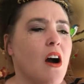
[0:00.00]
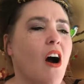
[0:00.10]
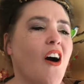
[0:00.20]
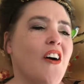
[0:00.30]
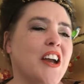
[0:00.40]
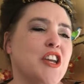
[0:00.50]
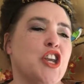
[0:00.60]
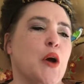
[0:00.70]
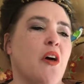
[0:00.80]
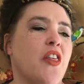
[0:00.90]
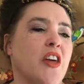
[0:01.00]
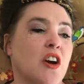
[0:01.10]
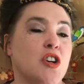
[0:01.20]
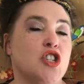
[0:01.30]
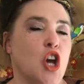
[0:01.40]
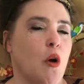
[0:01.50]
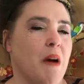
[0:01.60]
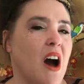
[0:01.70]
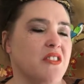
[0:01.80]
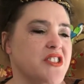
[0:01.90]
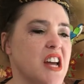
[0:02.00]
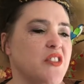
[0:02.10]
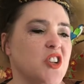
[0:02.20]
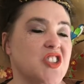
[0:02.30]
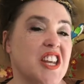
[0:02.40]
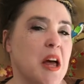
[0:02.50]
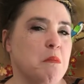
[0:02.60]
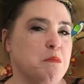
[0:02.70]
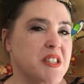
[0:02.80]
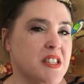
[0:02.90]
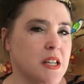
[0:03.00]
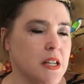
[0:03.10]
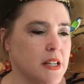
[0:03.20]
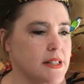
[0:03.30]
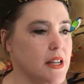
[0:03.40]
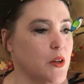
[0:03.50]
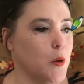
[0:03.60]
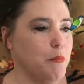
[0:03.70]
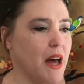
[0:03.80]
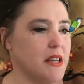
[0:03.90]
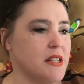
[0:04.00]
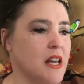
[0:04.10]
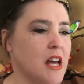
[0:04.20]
"I know a thing or two about devils and imps," said Old Bet.